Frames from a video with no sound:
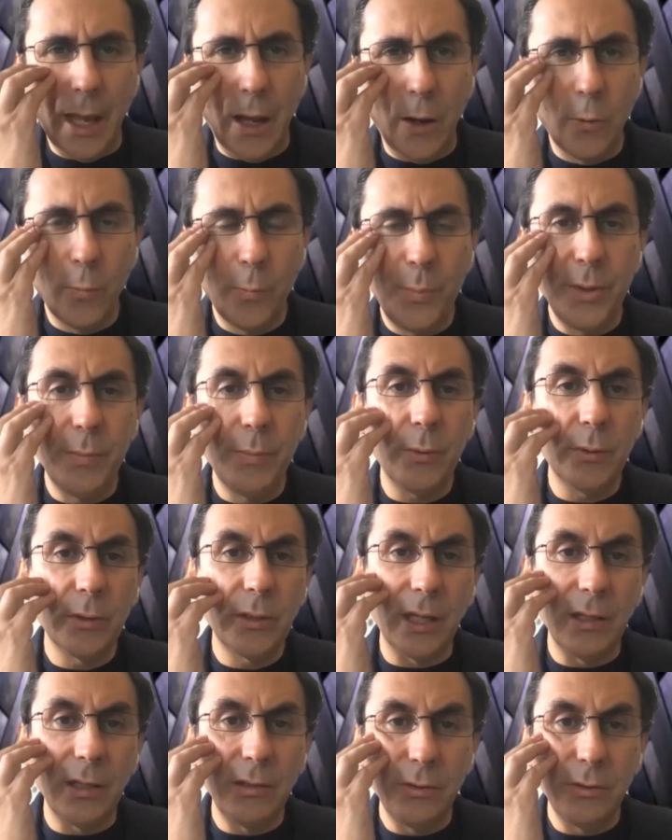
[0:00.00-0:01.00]
how people
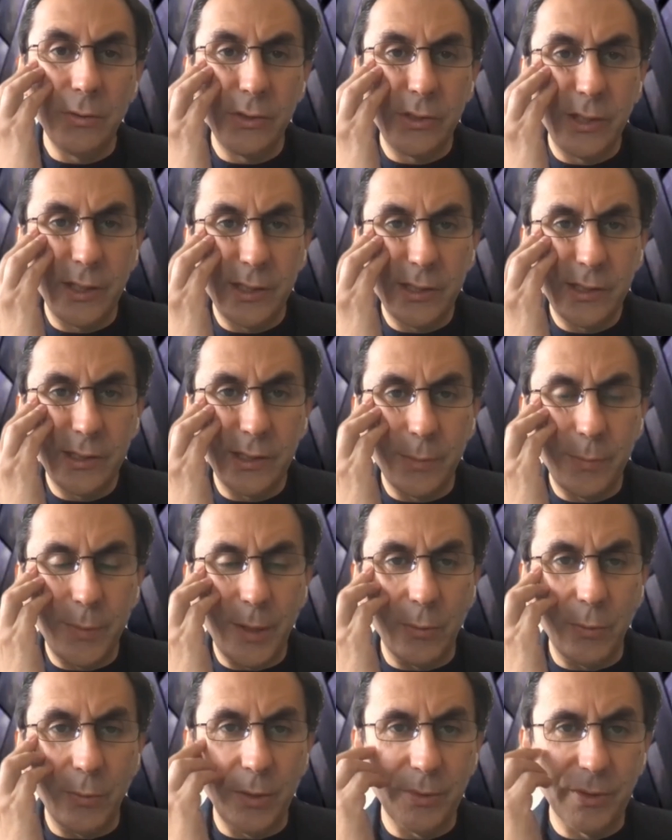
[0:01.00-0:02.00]
can use this in a
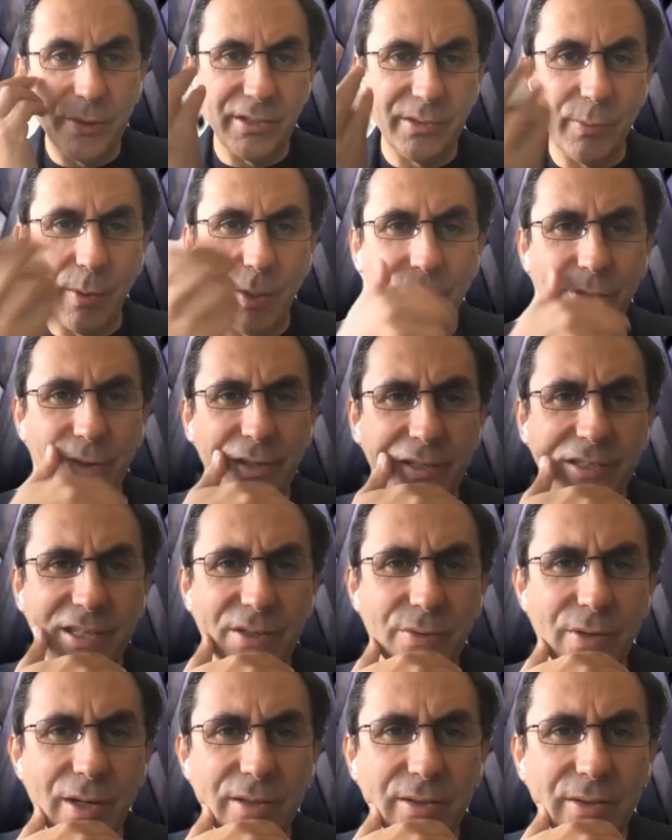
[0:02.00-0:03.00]
better way. Because one of the things I
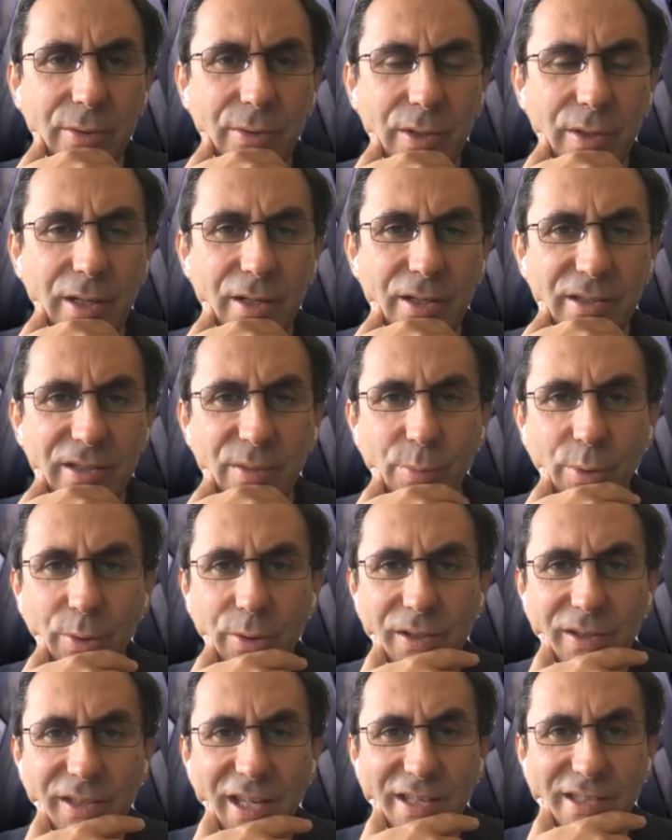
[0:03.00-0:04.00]
try to do here is
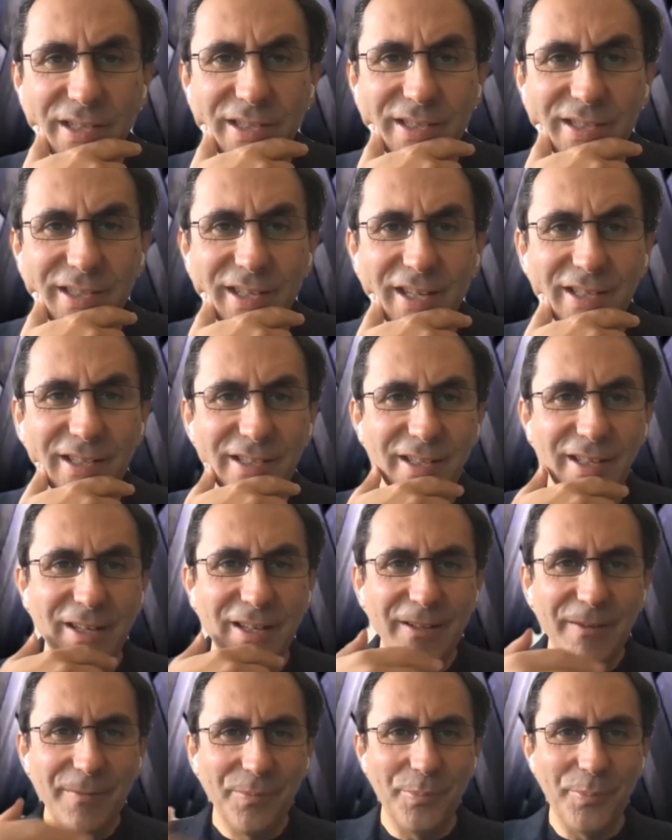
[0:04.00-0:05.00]
democratize these things,
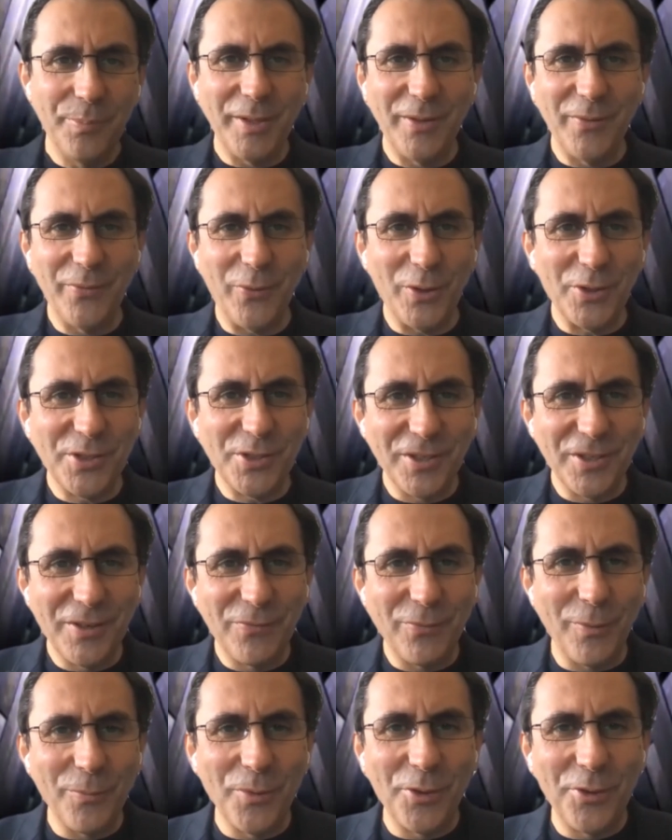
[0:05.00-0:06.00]
but unfortunately
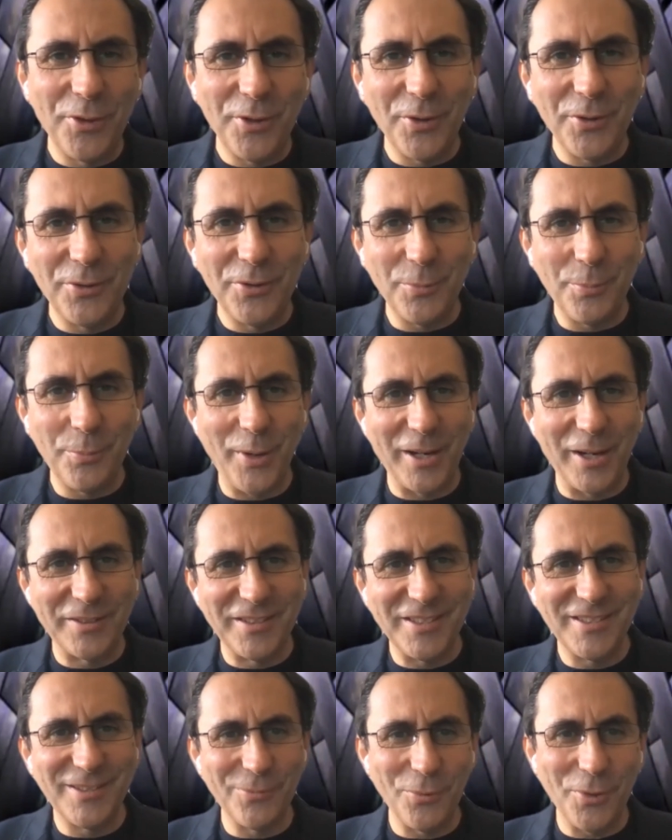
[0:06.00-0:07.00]
from the theory to the
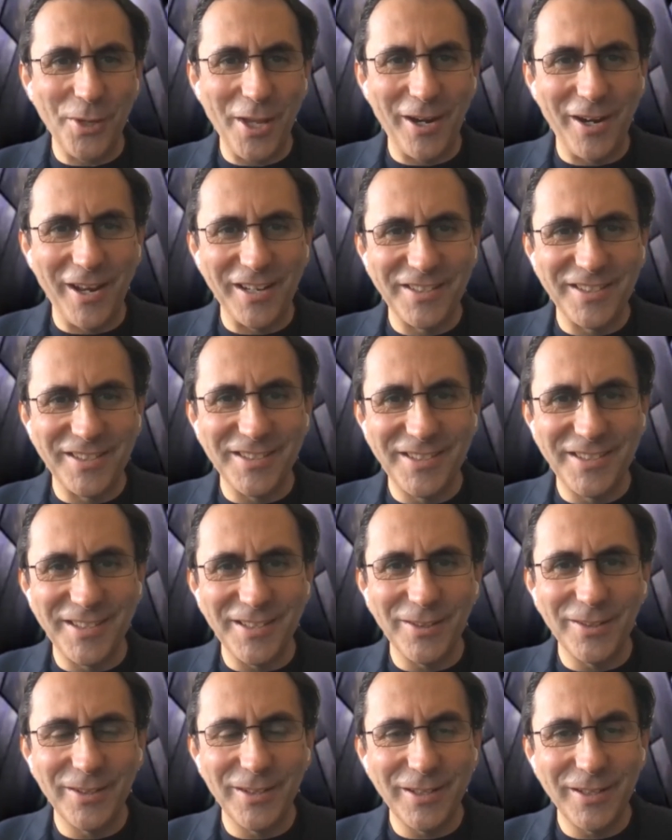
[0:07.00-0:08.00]
practice, we are actually
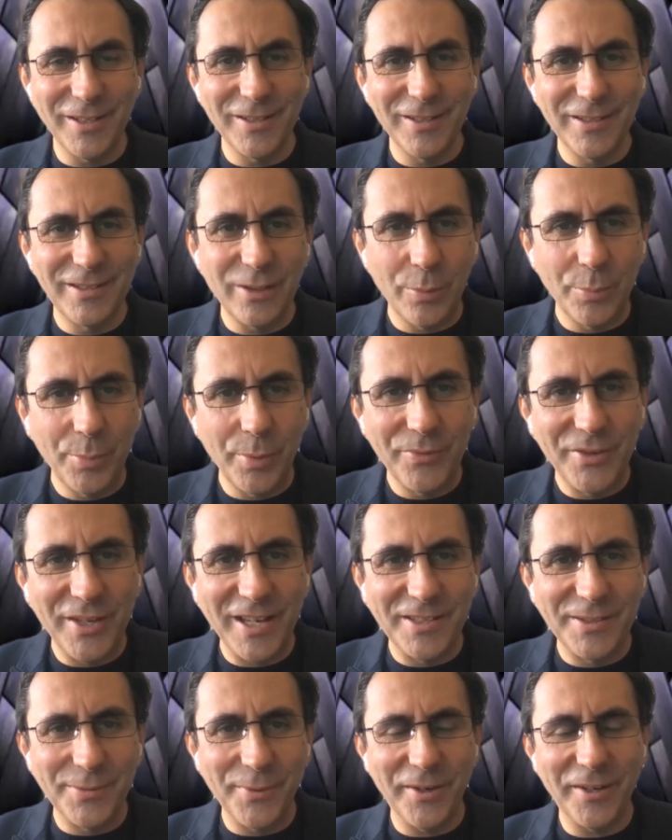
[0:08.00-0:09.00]
still the top of the
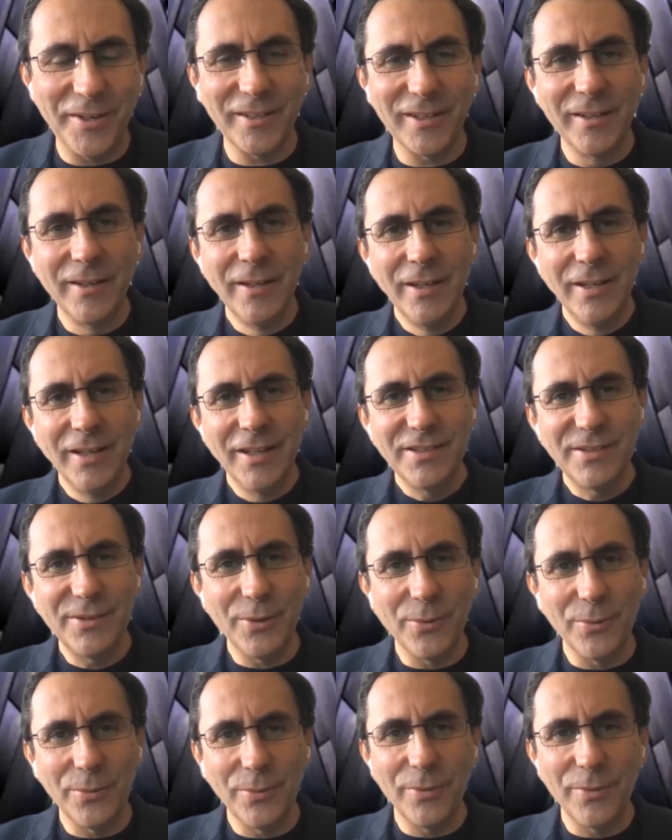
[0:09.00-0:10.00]
iceberg.
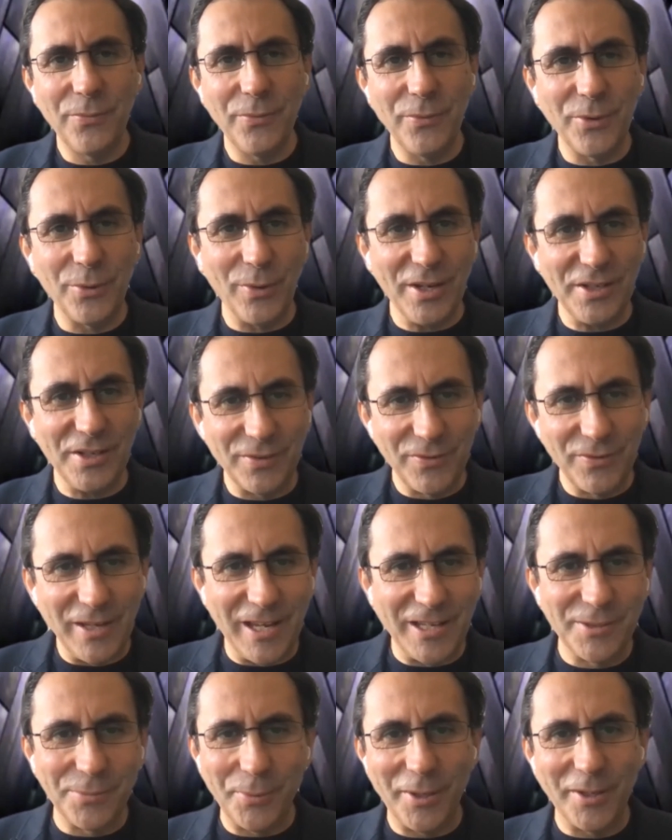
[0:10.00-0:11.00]
So if the rest of the
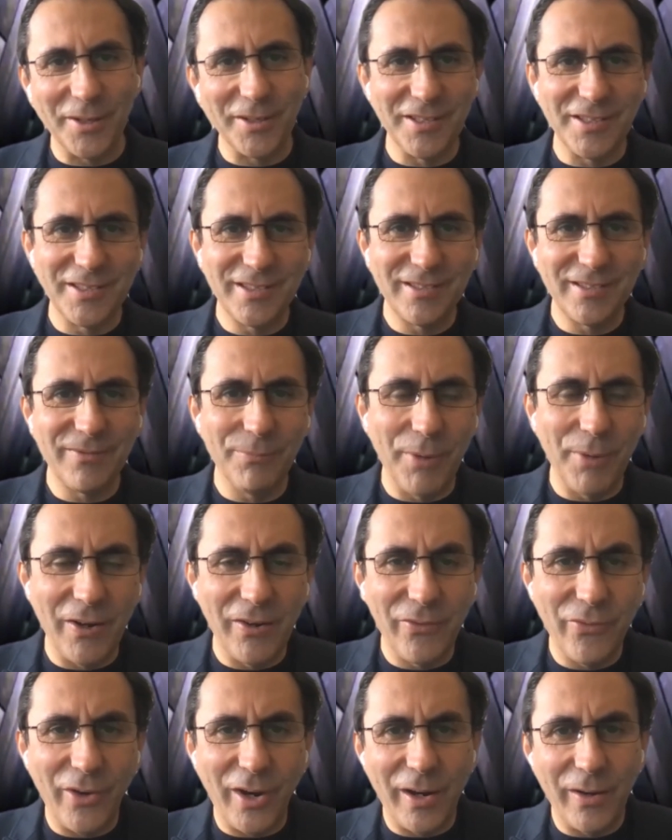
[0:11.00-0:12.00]
iceberg is
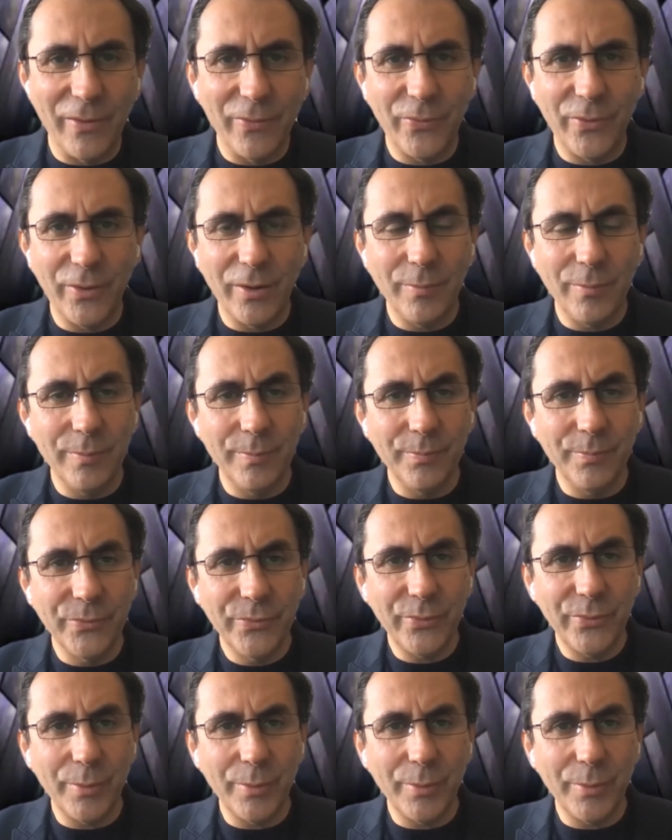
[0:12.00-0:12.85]
very far from